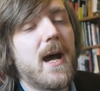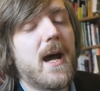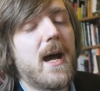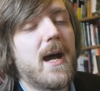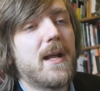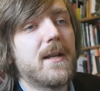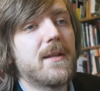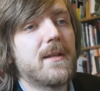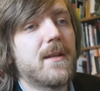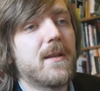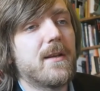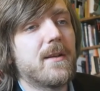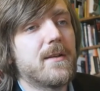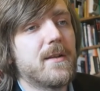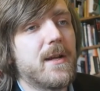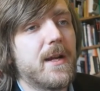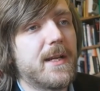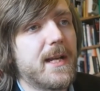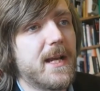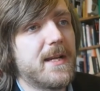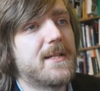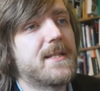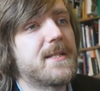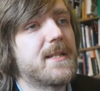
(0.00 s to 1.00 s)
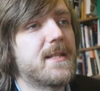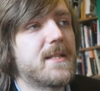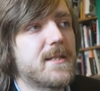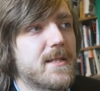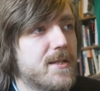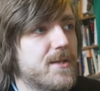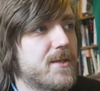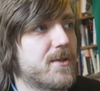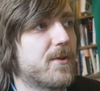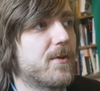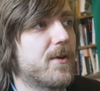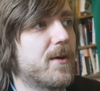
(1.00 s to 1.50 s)
And okay, so
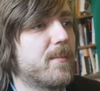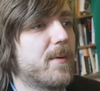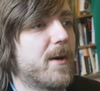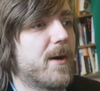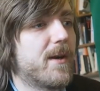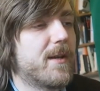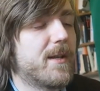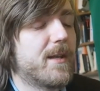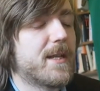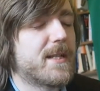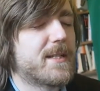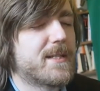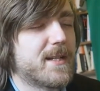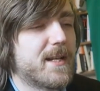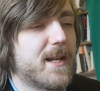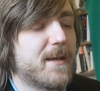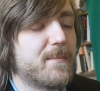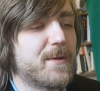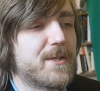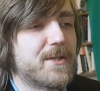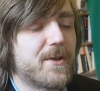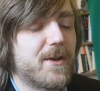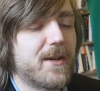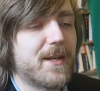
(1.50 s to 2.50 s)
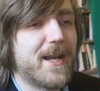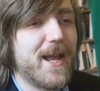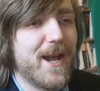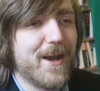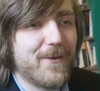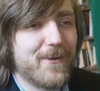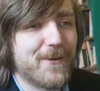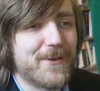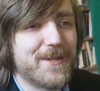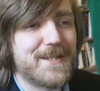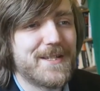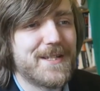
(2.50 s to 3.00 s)
there's a story behind this, so let me try and
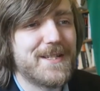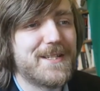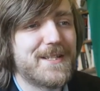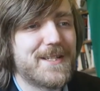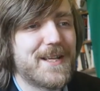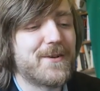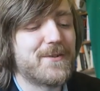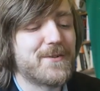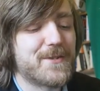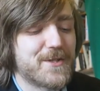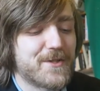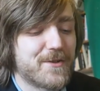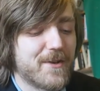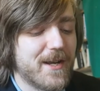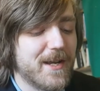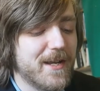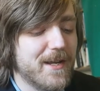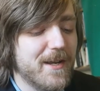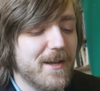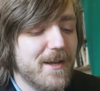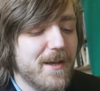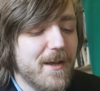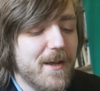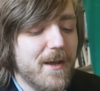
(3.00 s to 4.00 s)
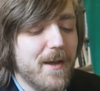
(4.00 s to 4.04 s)
get all the details straight.